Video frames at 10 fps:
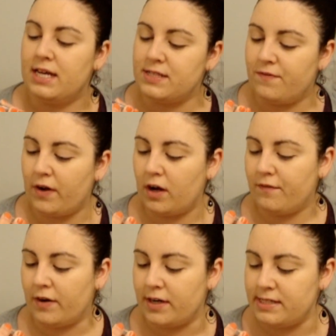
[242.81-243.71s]
It's a very,
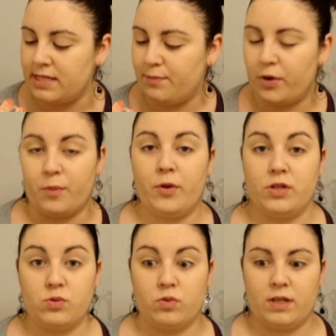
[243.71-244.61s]
very deep purple.
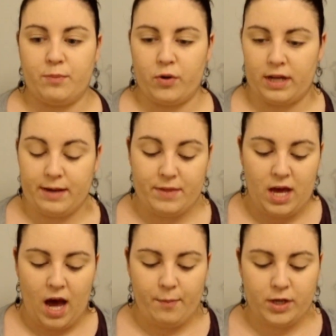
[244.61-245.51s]
It's really pretty.
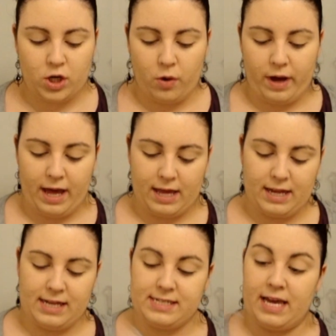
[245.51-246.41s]
I'm going to go ahead
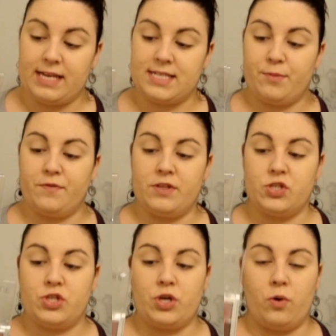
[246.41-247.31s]
and take some of the
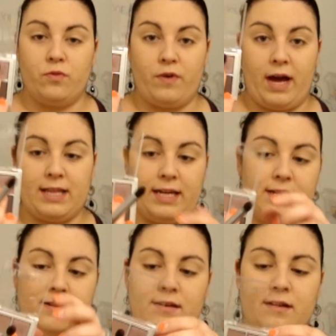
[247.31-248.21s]
Stone
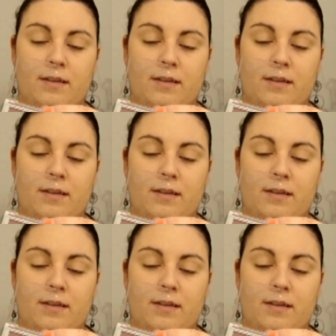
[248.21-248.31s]
Violet.